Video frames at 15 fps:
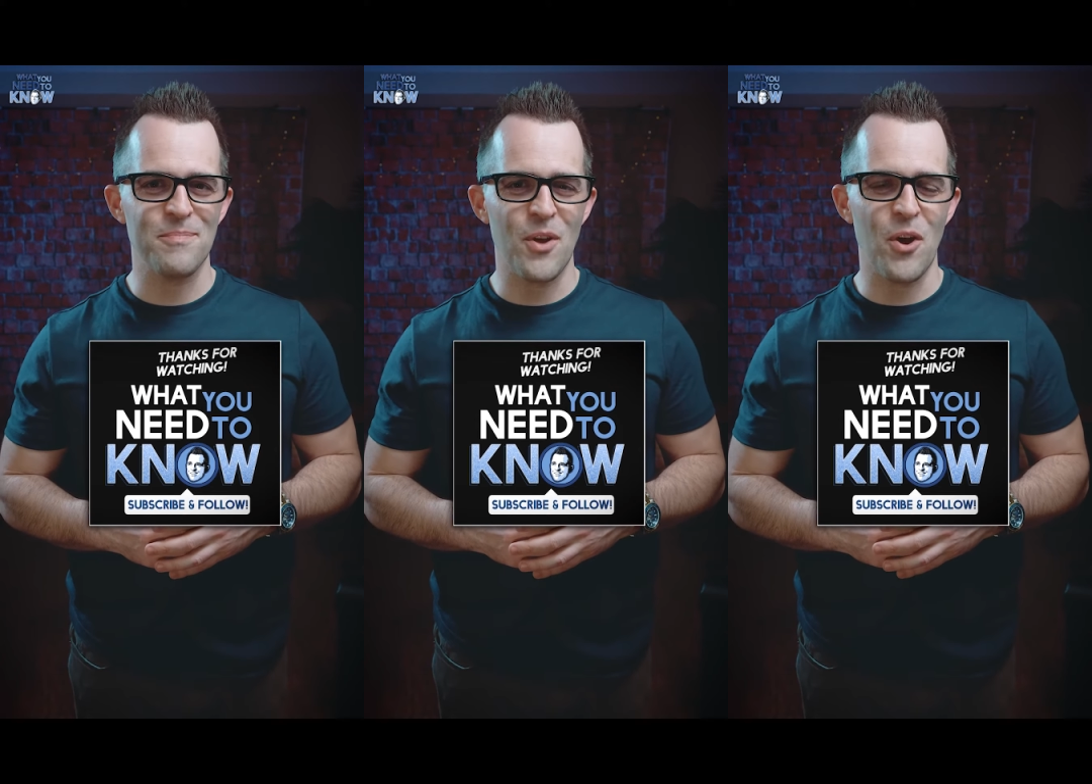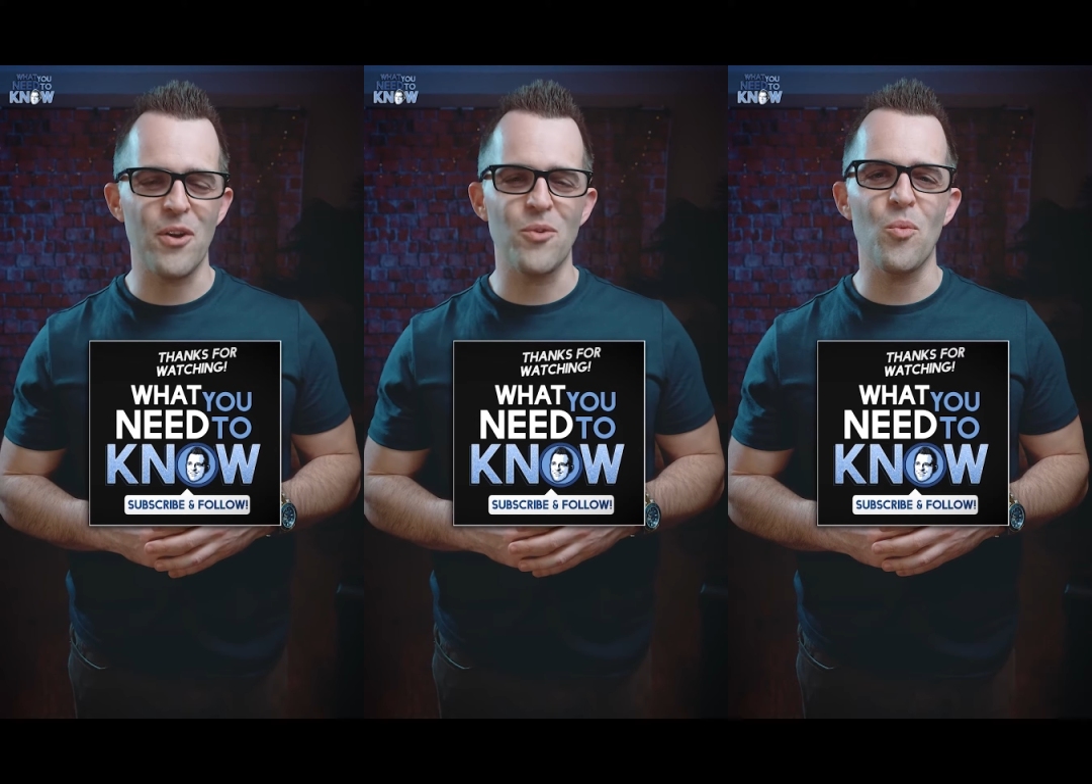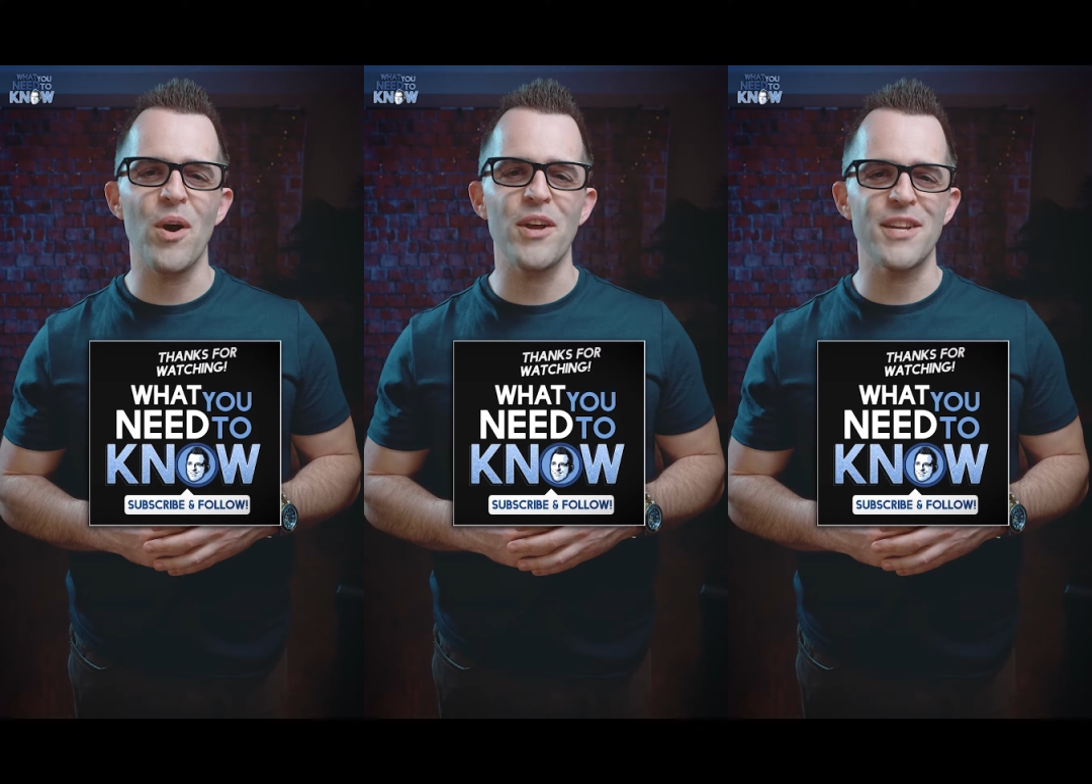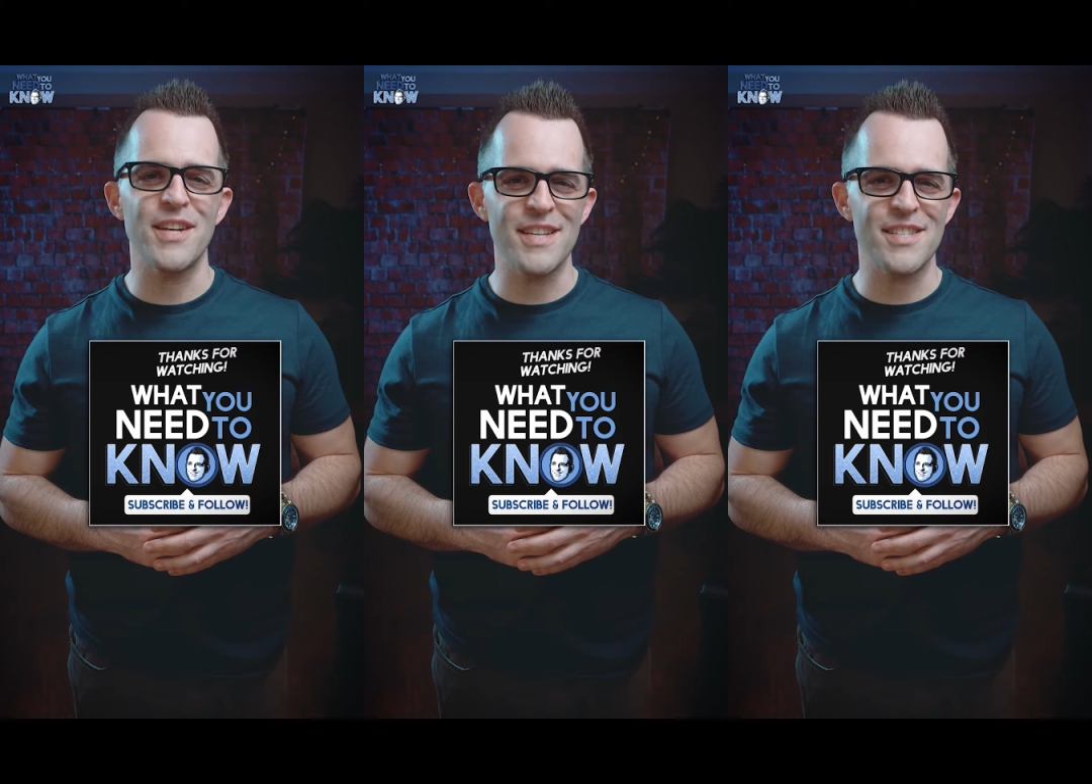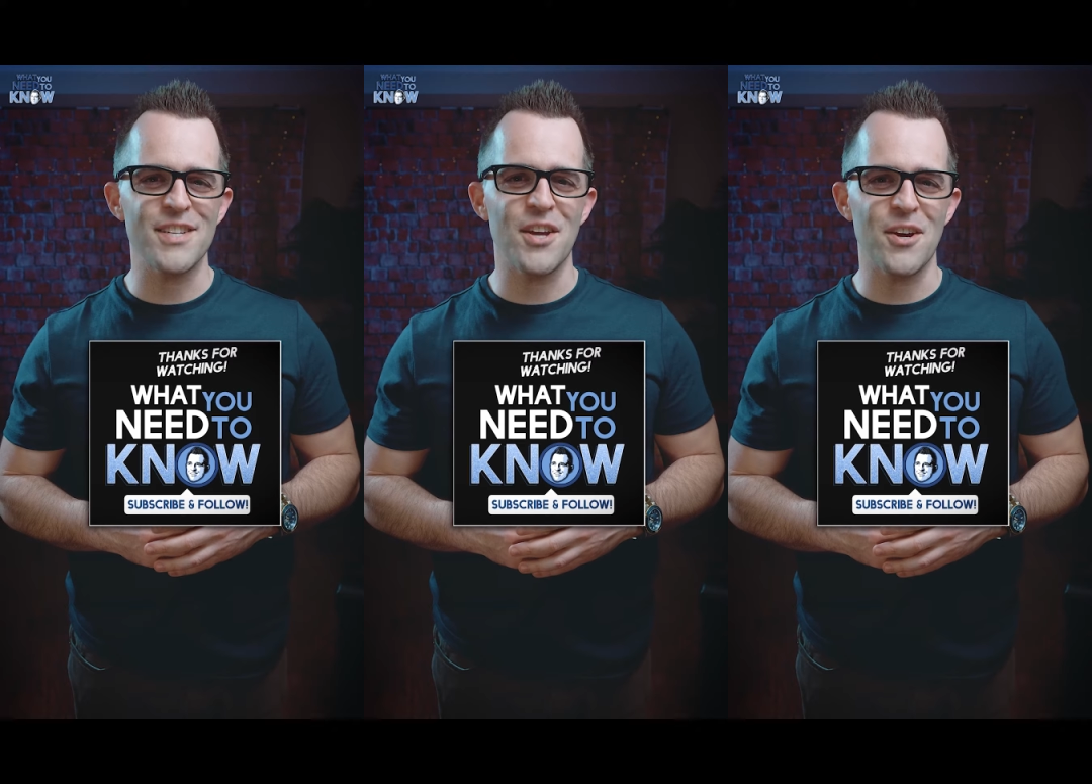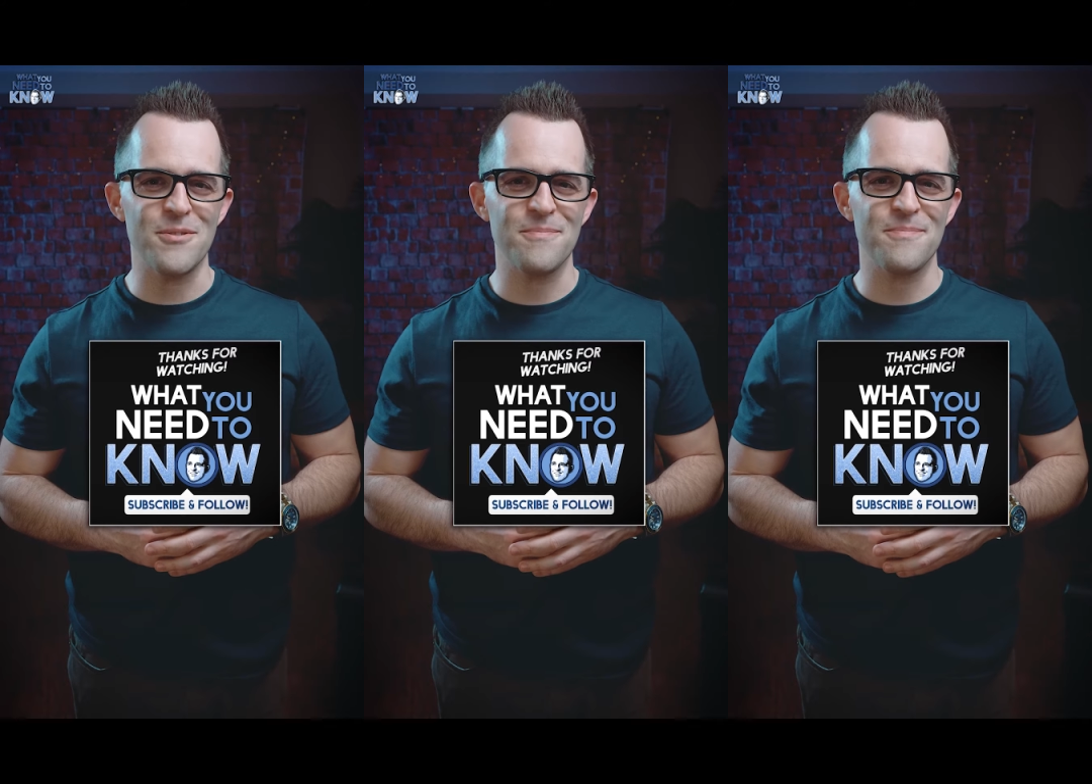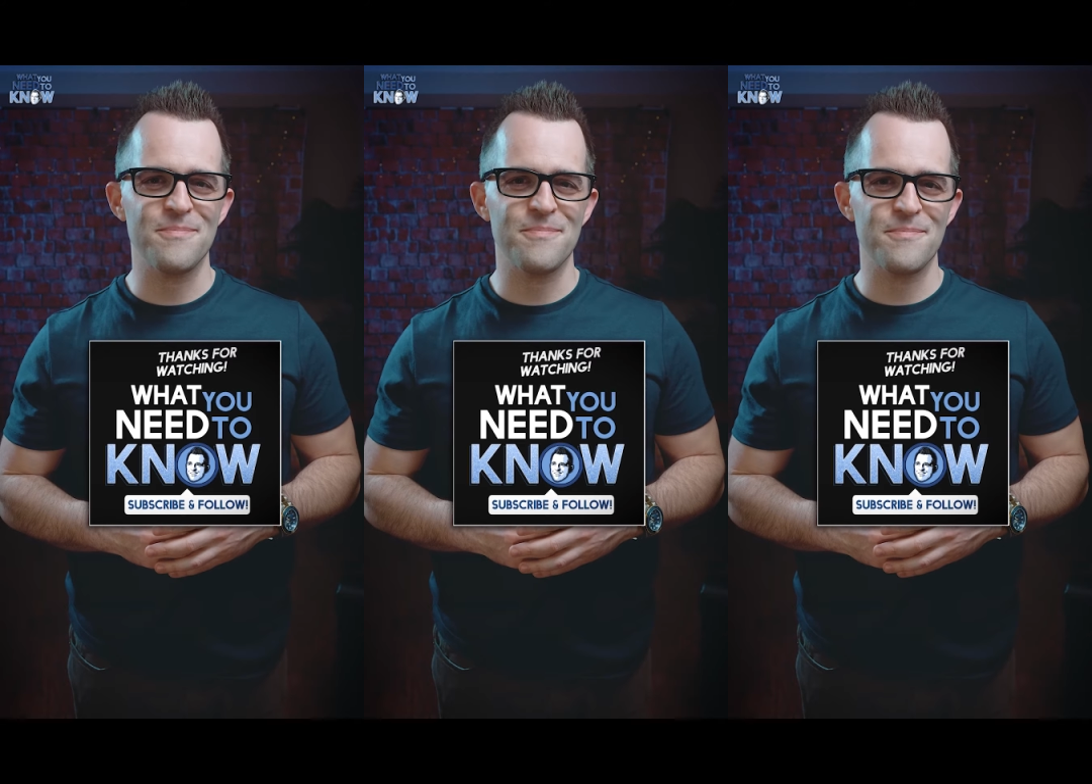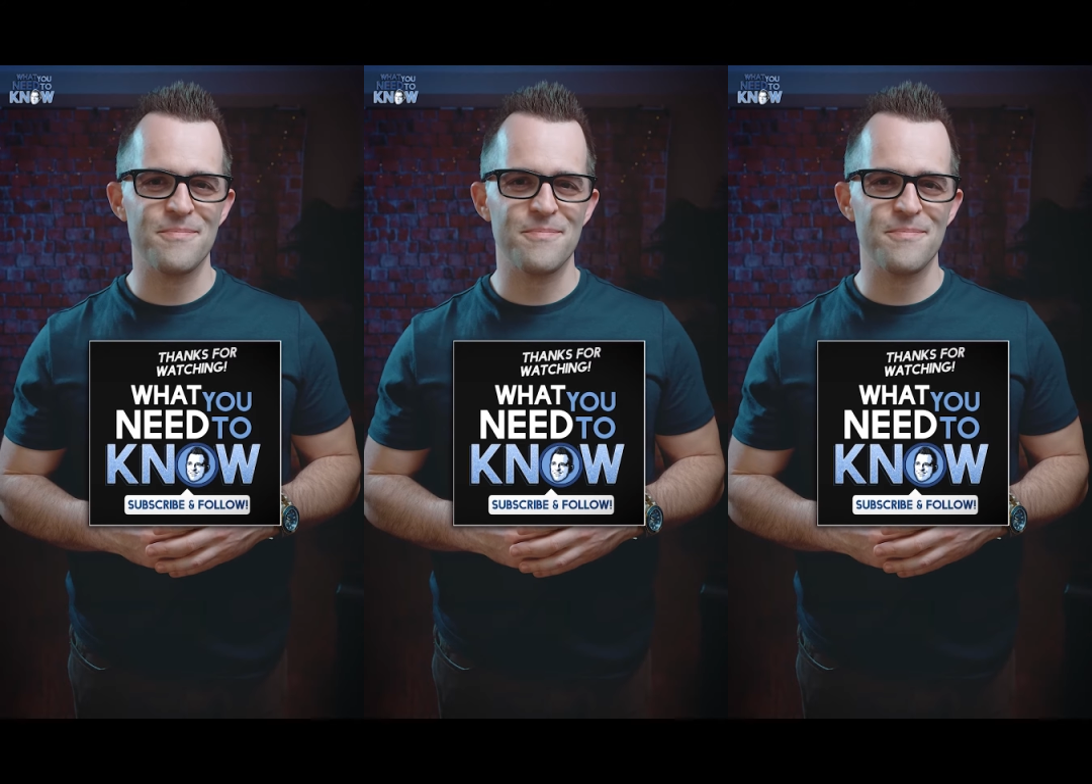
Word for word: on What You Need to Know.